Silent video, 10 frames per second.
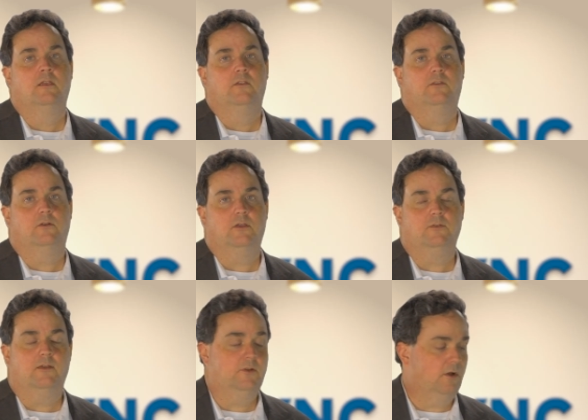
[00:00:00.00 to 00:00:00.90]
So if
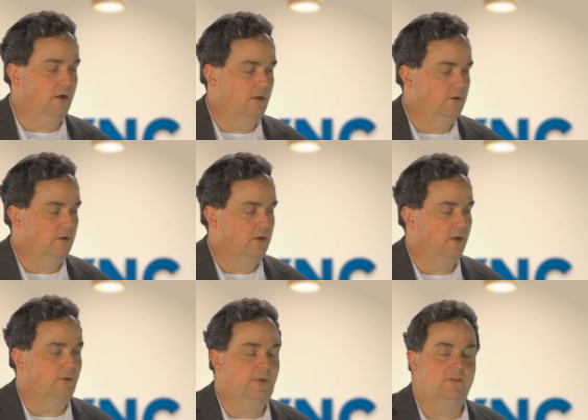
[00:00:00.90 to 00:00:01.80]
you have an
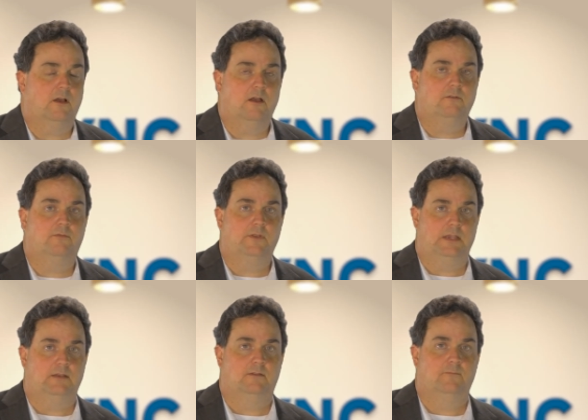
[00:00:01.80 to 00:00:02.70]
AlwaysOn
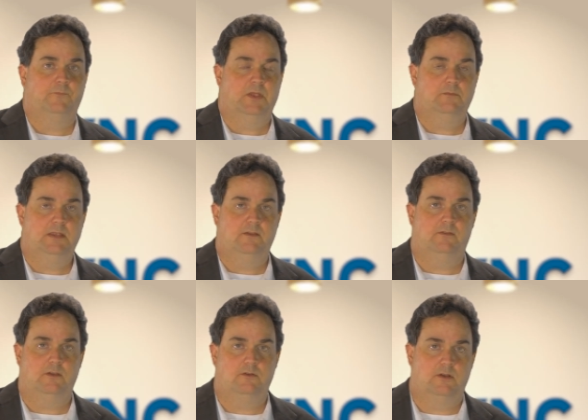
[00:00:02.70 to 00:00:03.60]
Fleet, that means
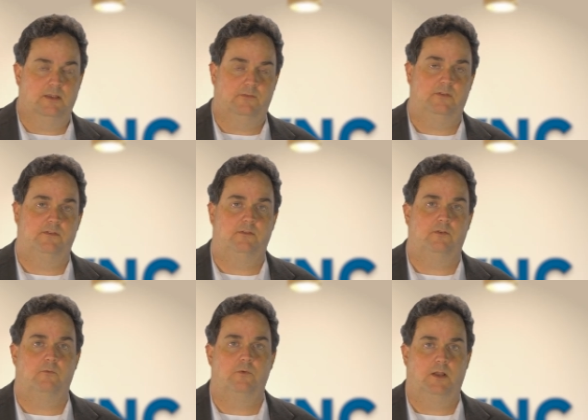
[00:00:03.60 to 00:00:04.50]
that your instances
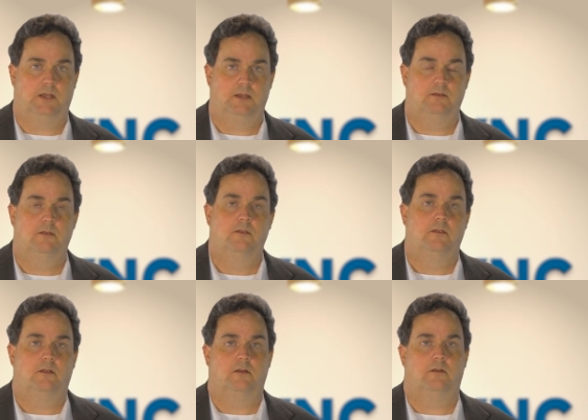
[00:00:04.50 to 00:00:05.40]
are running
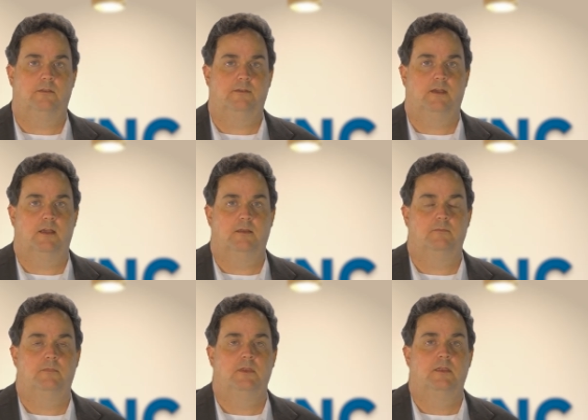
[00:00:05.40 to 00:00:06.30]
all the
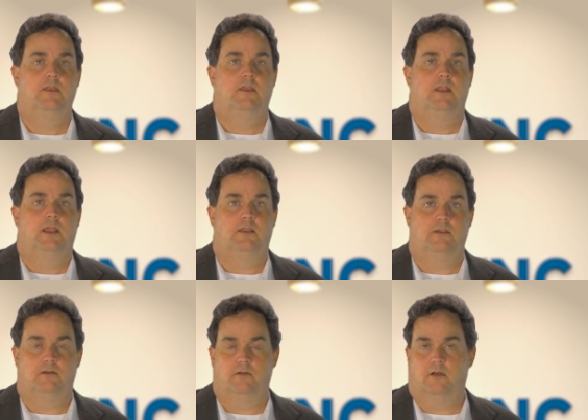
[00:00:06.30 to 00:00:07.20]
time and
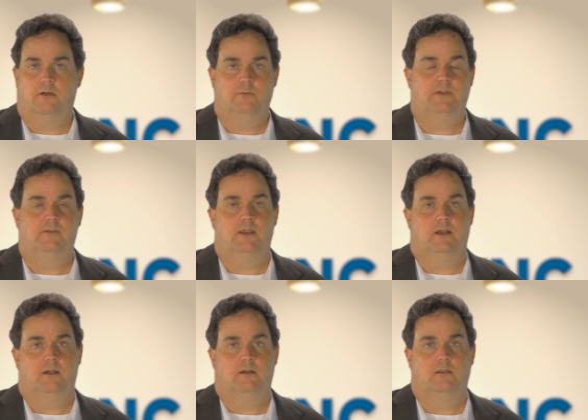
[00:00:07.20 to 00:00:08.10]
they're always
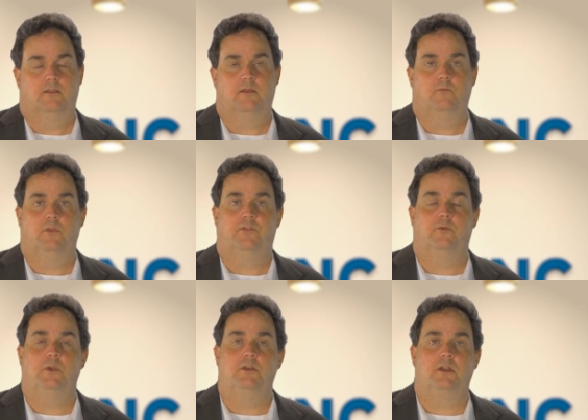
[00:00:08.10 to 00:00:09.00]
there. So
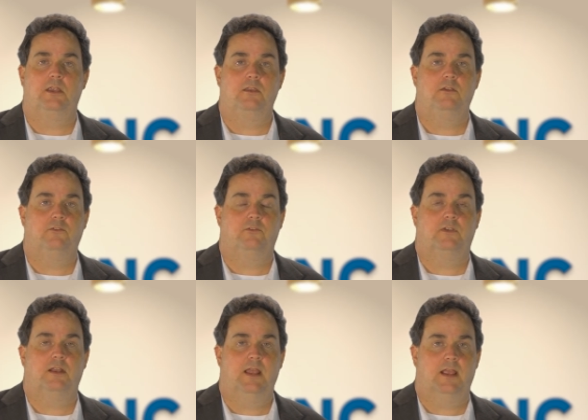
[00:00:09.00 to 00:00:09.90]
when your end users
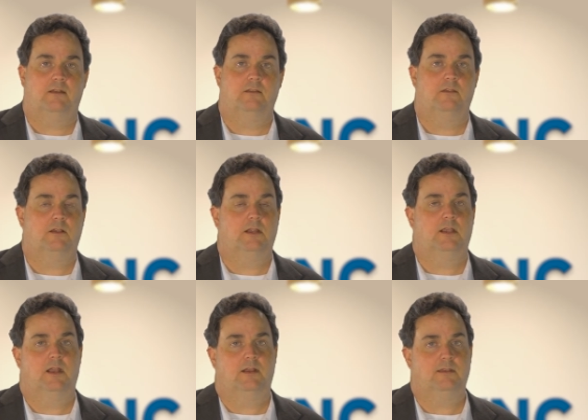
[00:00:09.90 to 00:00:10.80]
connect, they're going to
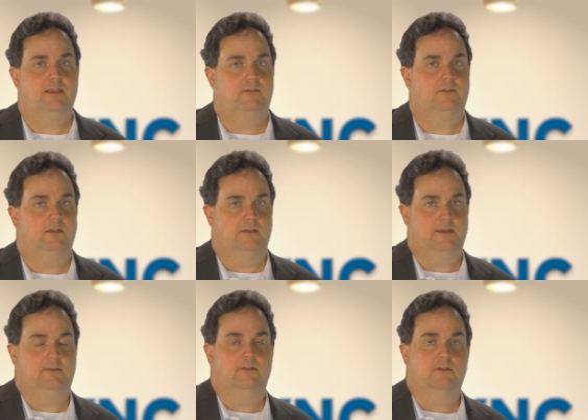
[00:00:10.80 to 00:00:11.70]
connect
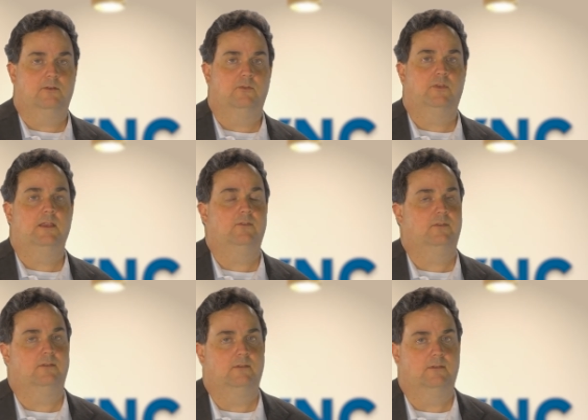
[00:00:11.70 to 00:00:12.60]
instantly to those
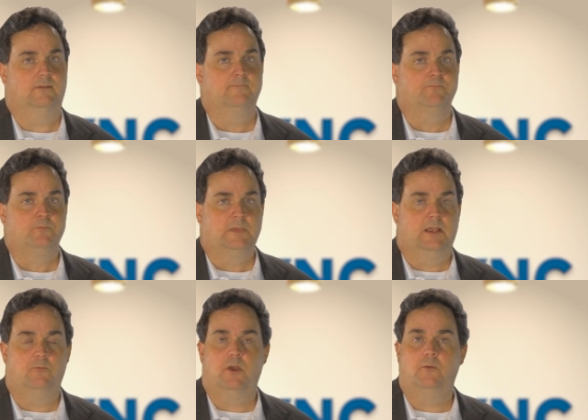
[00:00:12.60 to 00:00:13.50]
instances
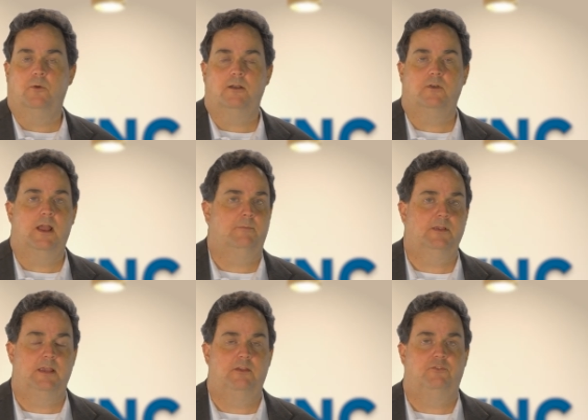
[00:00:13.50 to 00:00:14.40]
and run whatever
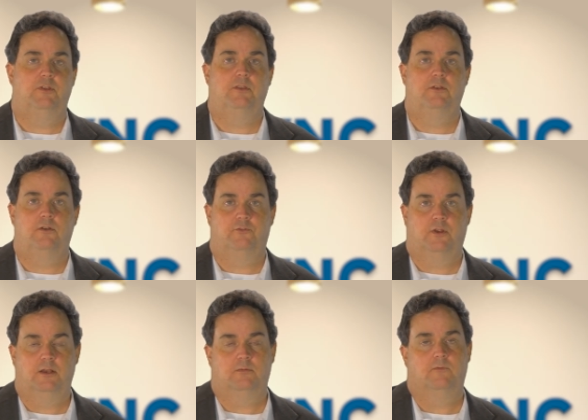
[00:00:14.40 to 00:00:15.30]
application you're
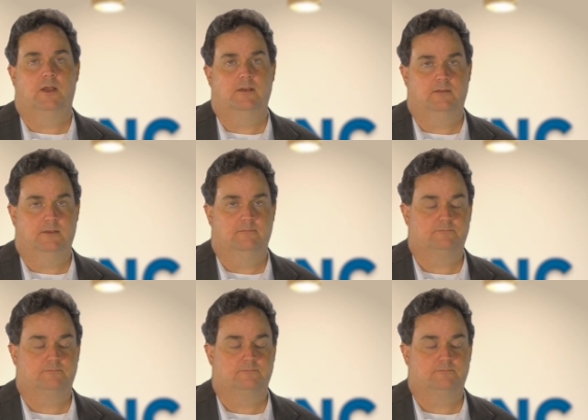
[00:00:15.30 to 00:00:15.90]
trying to provide to them.